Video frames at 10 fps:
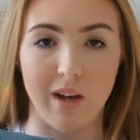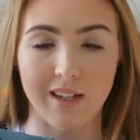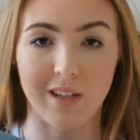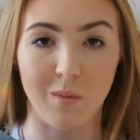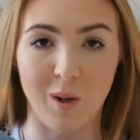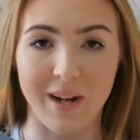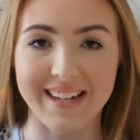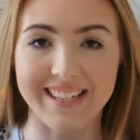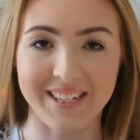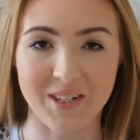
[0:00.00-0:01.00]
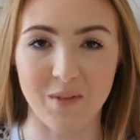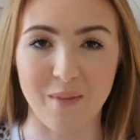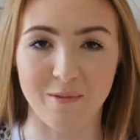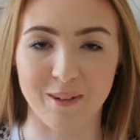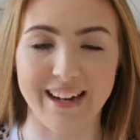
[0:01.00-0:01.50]
wax I wore it at the show with
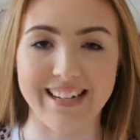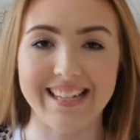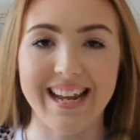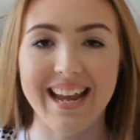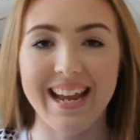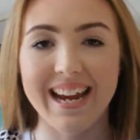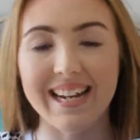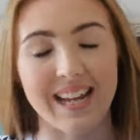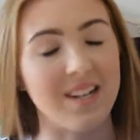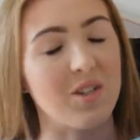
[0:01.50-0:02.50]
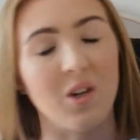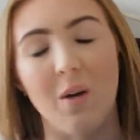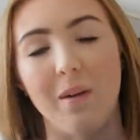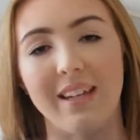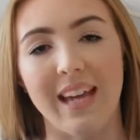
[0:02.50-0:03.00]
my friend. It did its
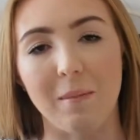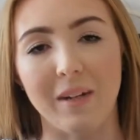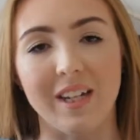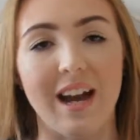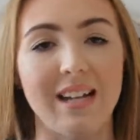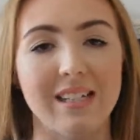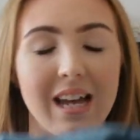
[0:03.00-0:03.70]
job. It kept me nice